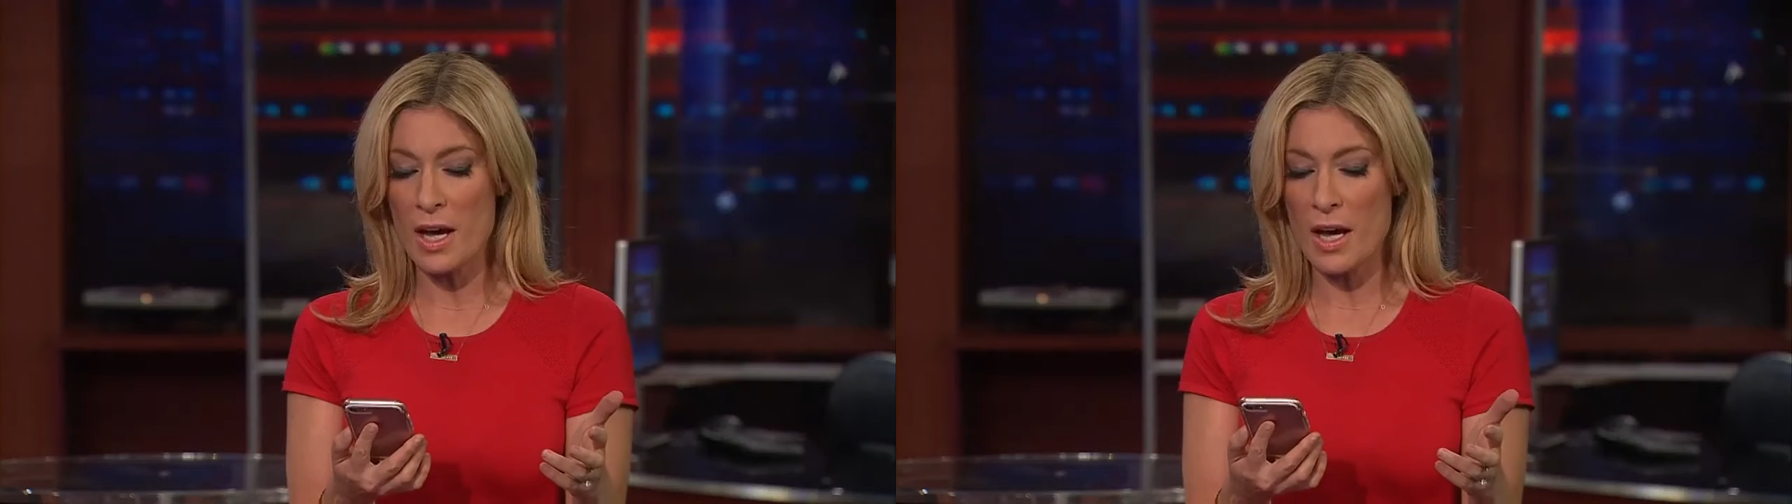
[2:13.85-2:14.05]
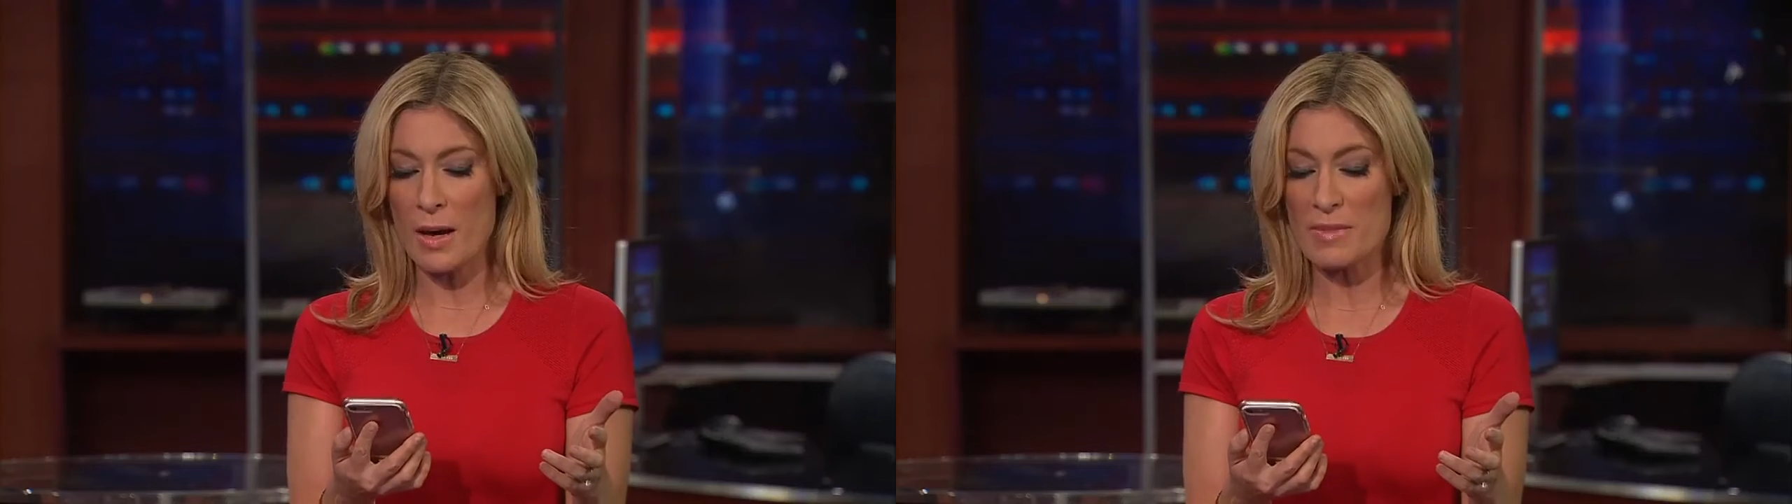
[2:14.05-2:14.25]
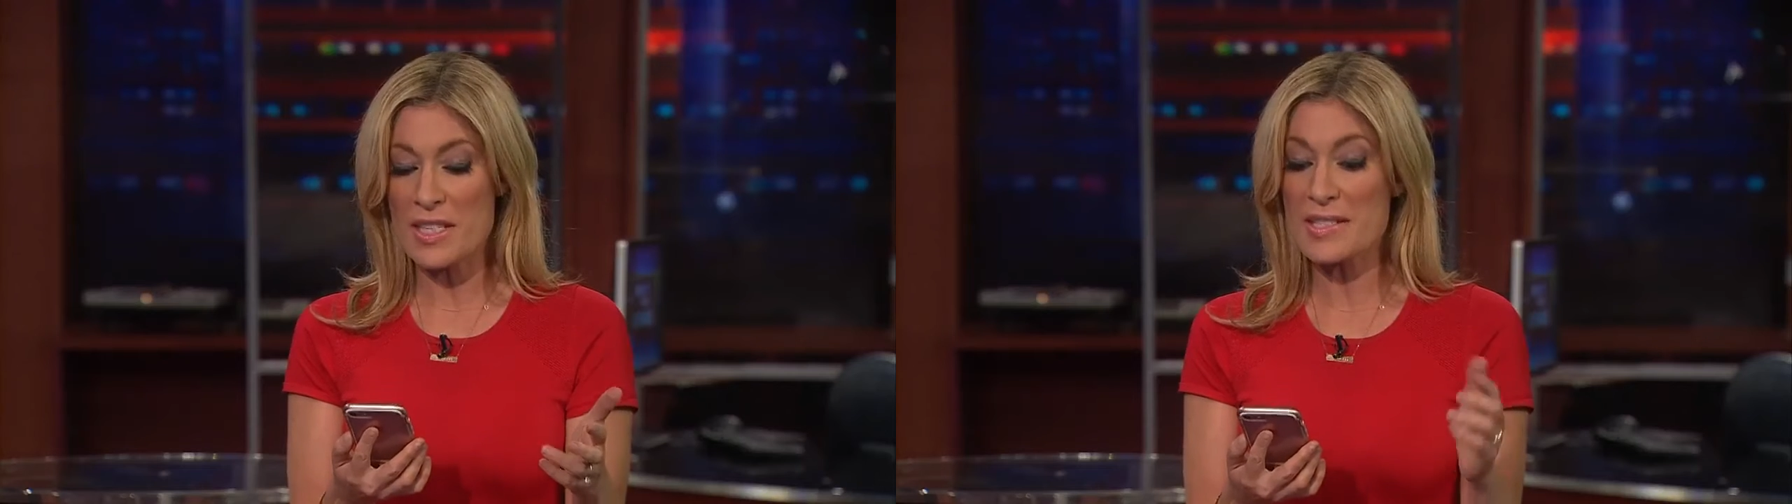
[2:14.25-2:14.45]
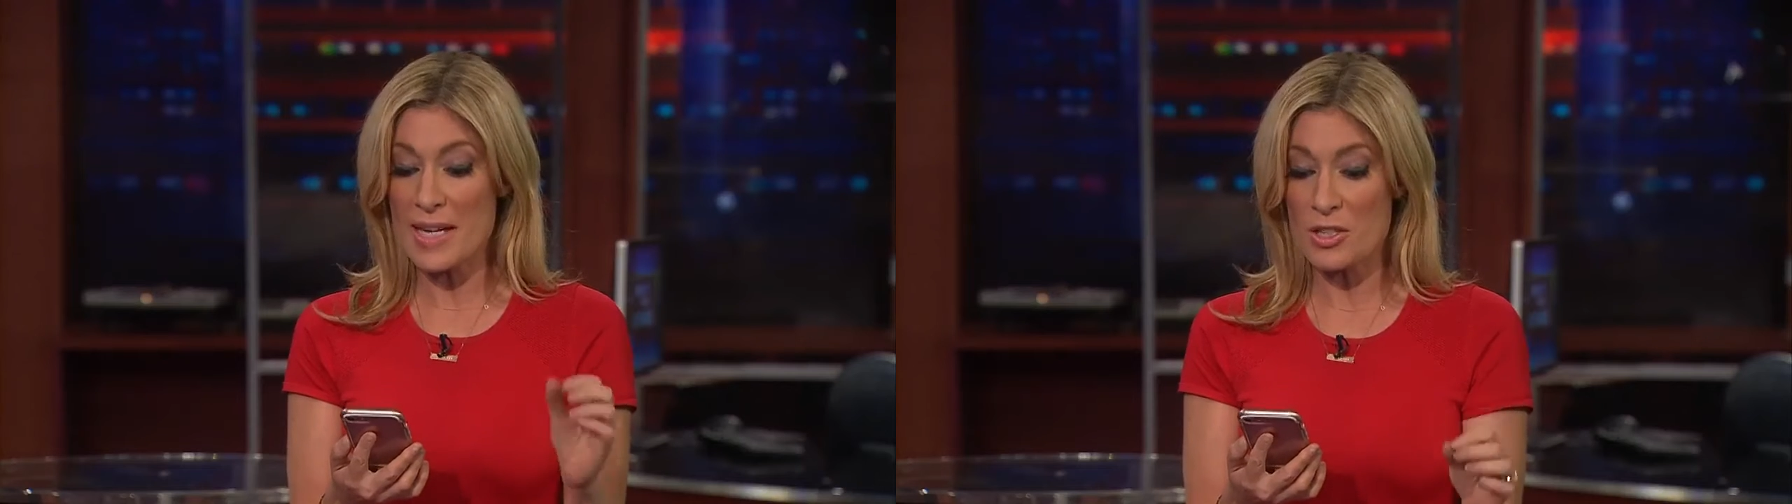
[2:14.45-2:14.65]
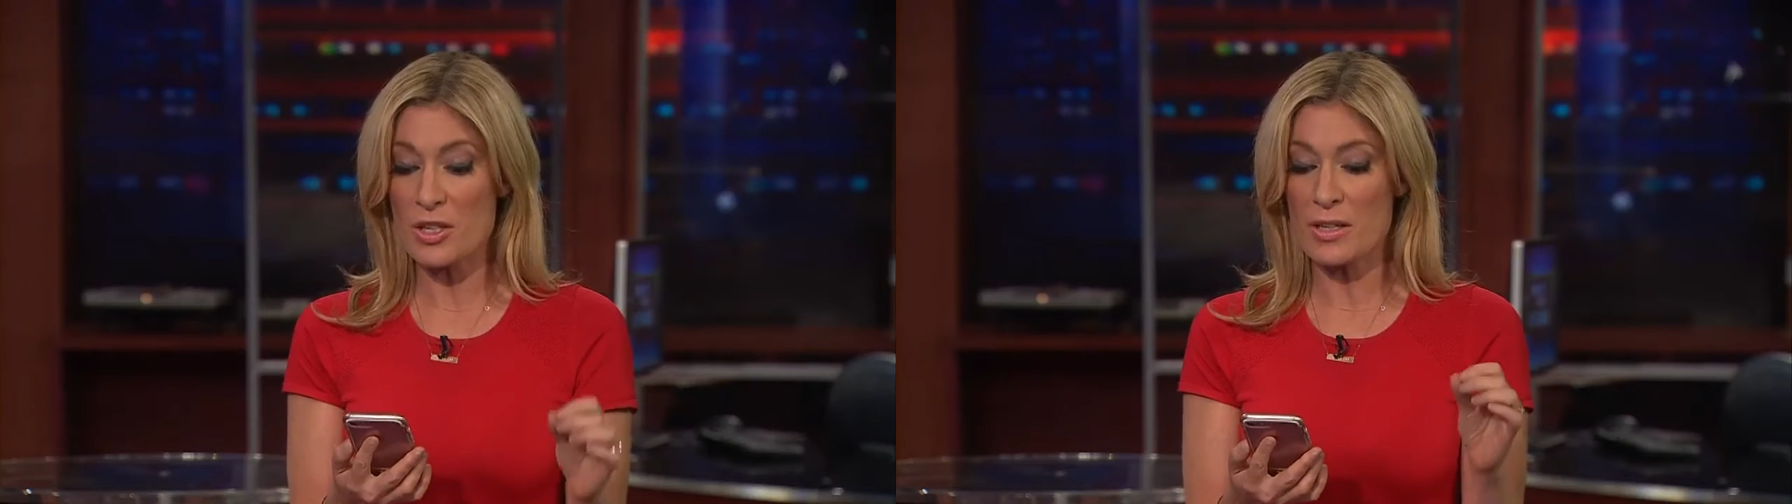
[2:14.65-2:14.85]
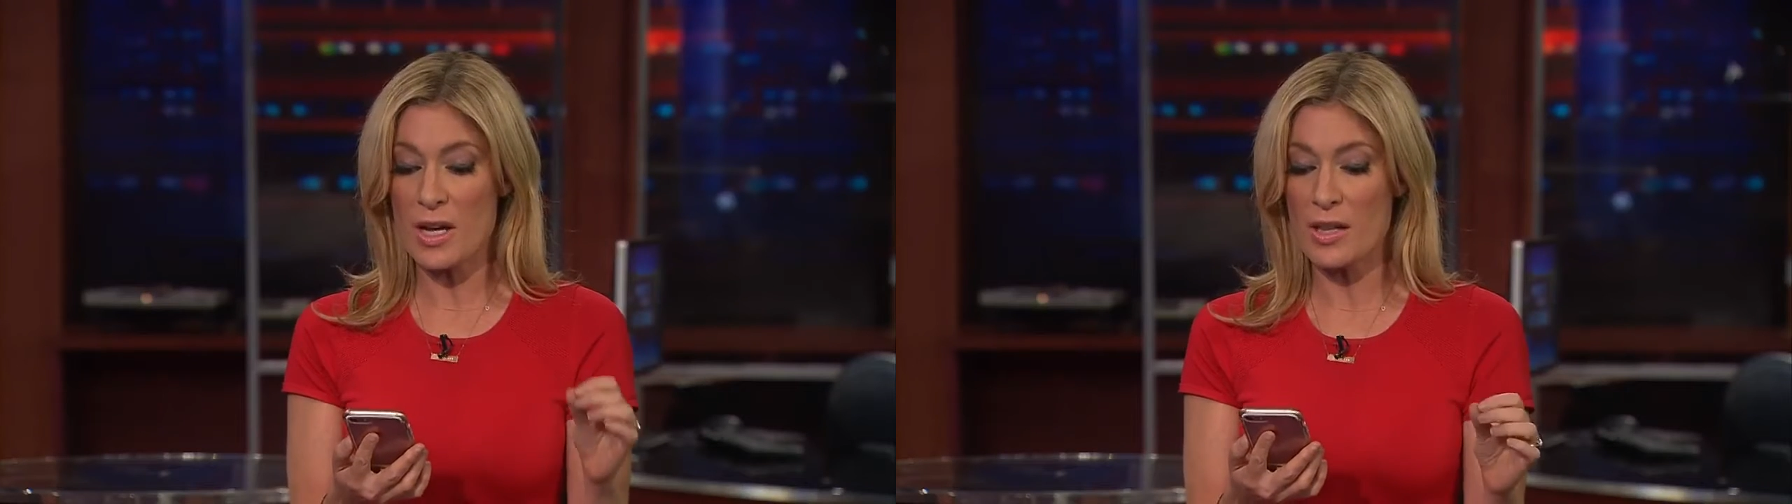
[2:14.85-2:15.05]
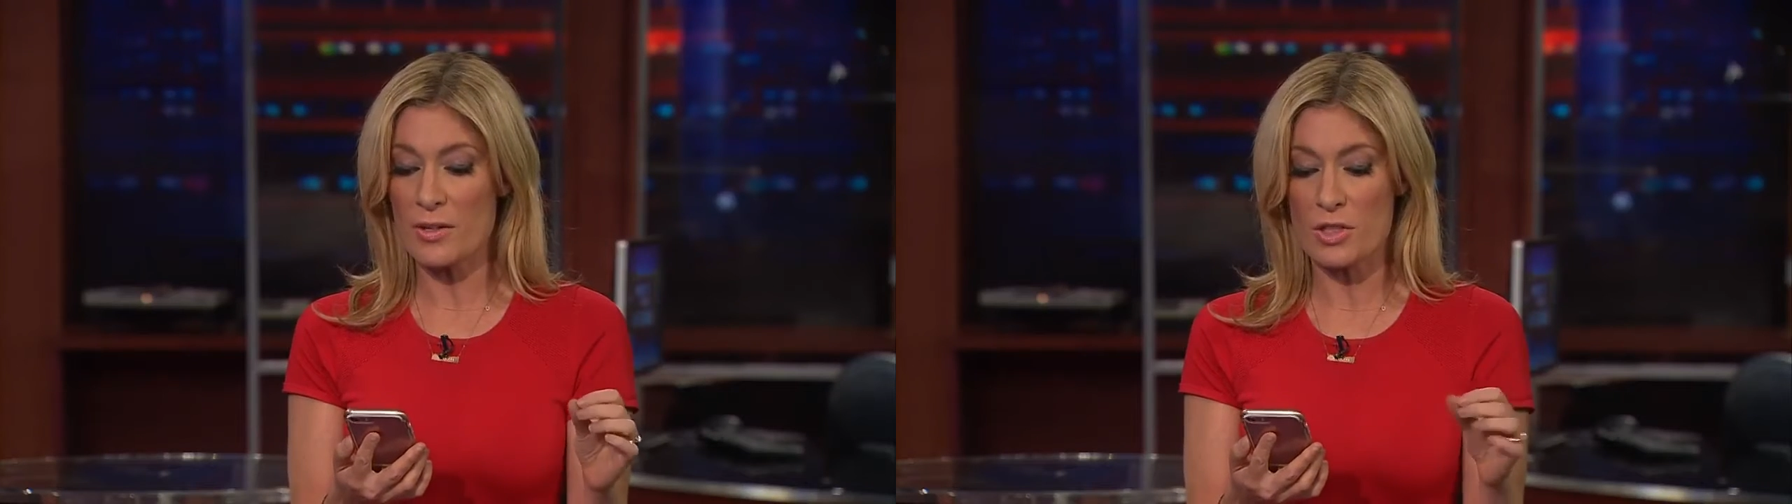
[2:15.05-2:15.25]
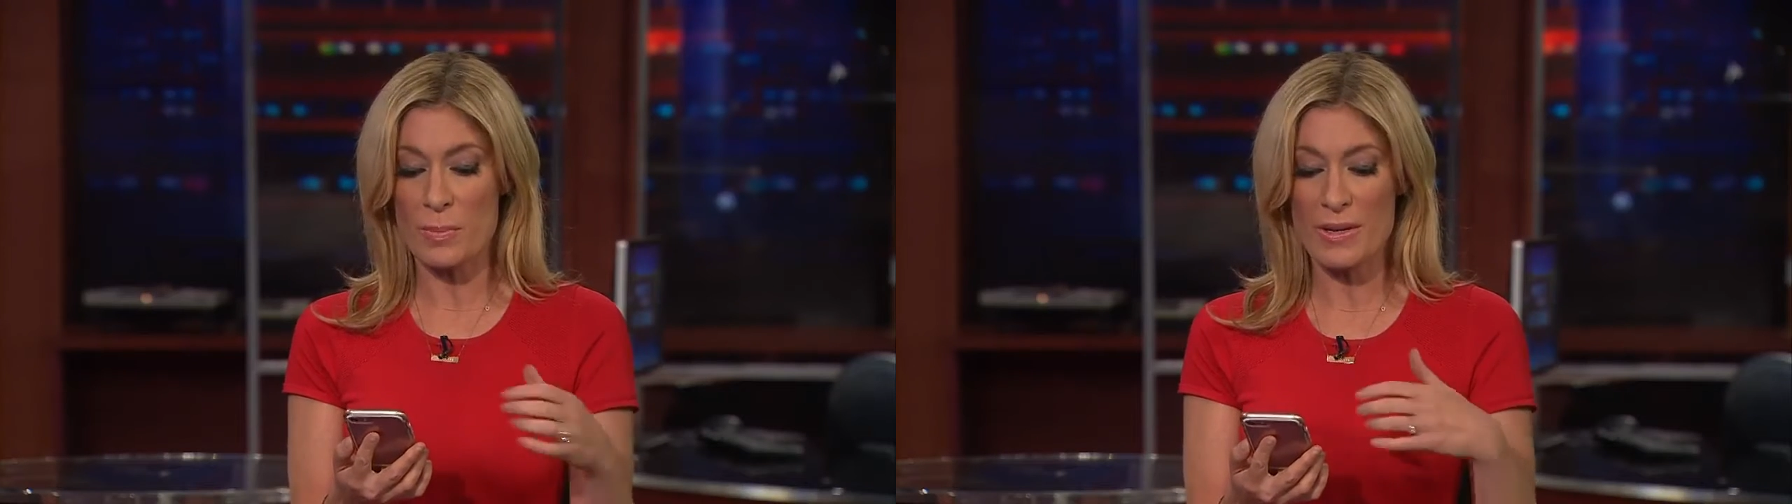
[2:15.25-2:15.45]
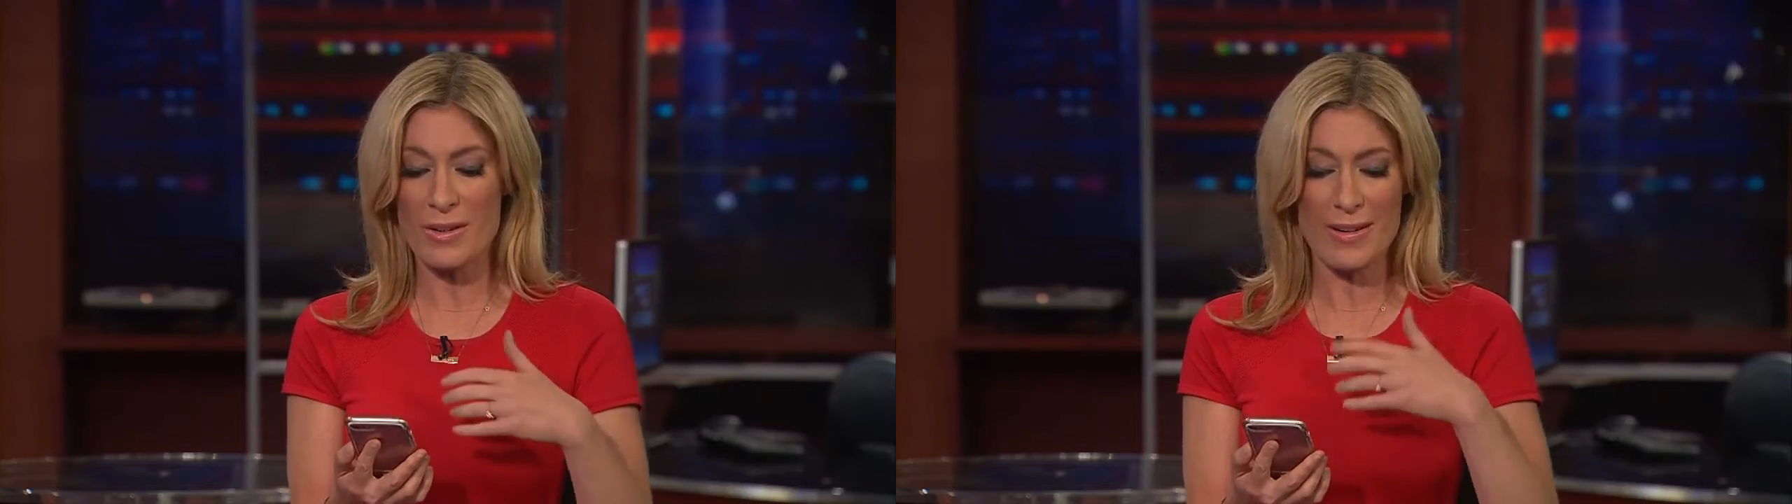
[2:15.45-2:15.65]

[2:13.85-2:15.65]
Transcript: uh, secession colors appeared